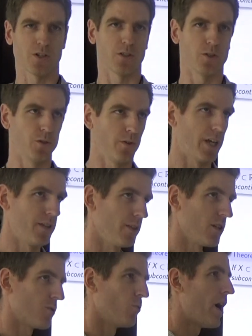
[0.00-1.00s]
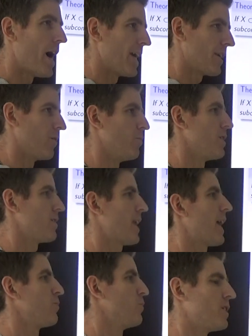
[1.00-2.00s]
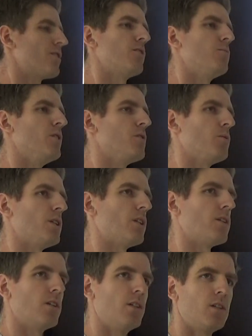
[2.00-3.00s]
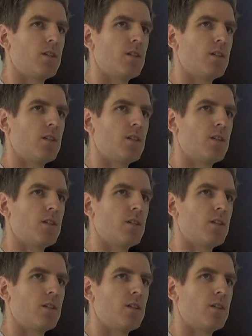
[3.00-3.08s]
show you that this y can be sandwiched between